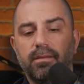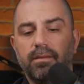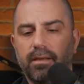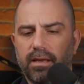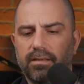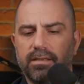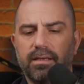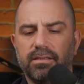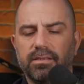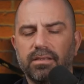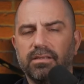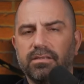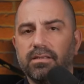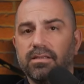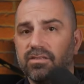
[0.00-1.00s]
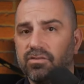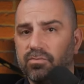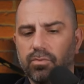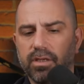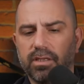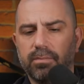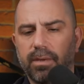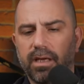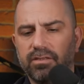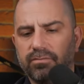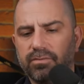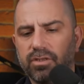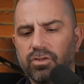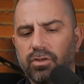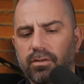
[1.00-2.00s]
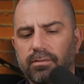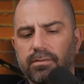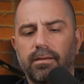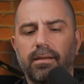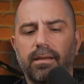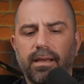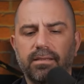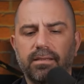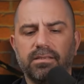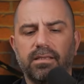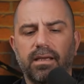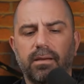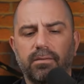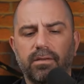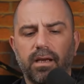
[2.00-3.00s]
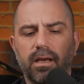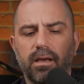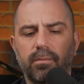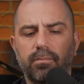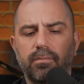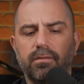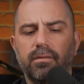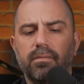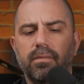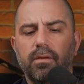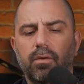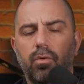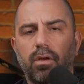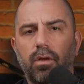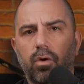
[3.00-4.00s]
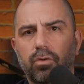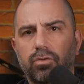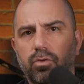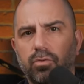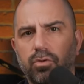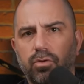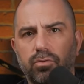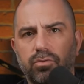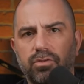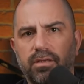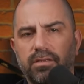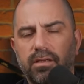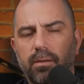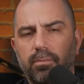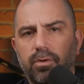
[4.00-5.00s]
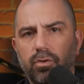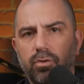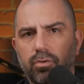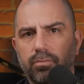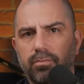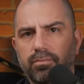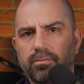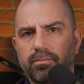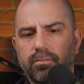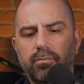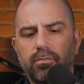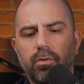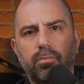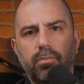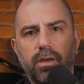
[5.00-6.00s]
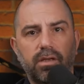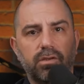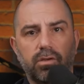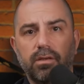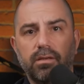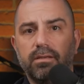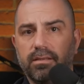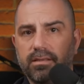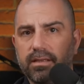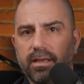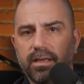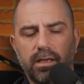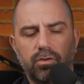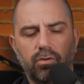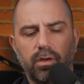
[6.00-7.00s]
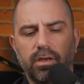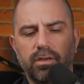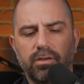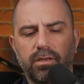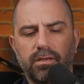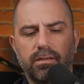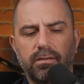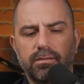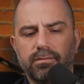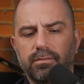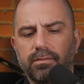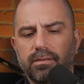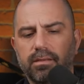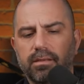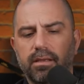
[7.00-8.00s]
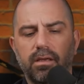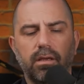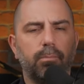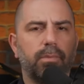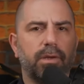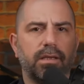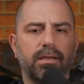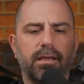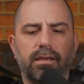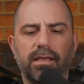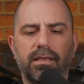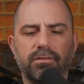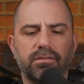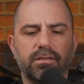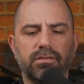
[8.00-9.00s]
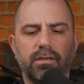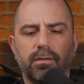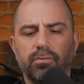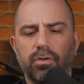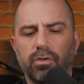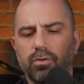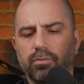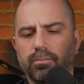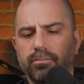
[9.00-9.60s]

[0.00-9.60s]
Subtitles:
I think this is a really nice feature. At the same time, you can also use this optical viewfinder electronically. It completely leaves this up to you.